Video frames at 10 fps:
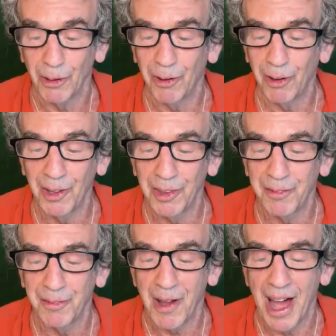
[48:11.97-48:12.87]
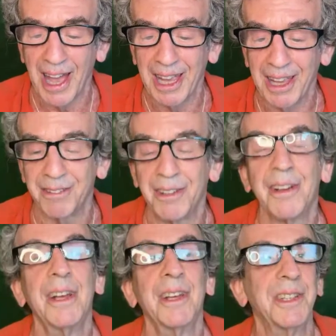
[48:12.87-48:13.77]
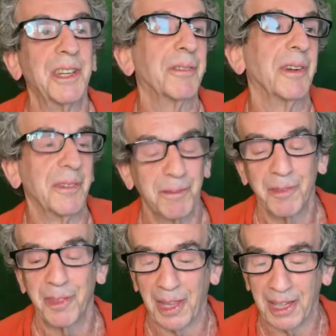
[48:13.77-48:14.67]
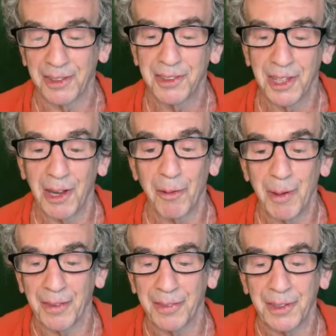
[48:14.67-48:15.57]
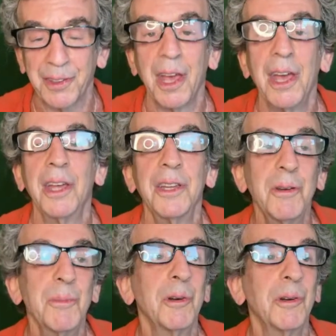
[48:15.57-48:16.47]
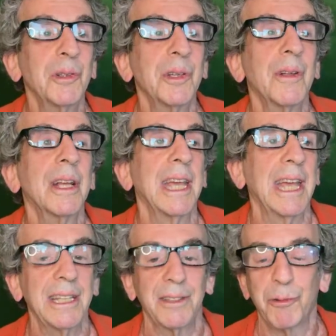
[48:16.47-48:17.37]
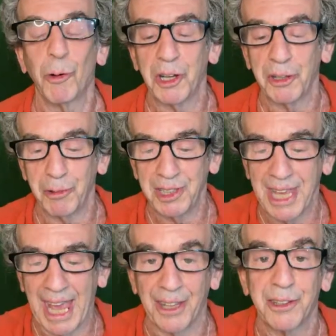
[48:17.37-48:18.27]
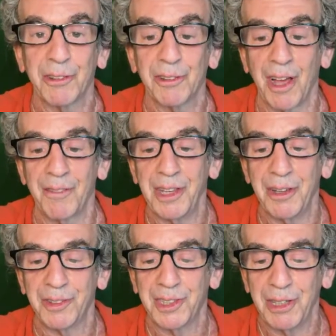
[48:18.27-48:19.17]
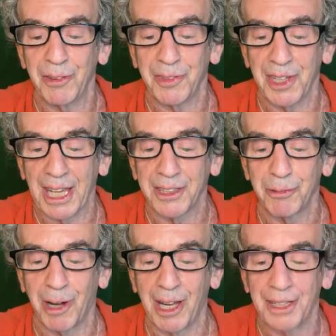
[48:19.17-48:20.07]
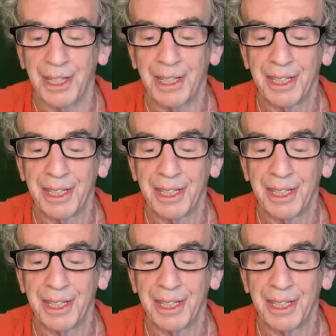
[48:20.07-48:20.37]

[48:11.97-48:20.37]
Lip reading: all the 5 different things to know about this new moon in 4 degrees Cancer. Love you. See you at the next one.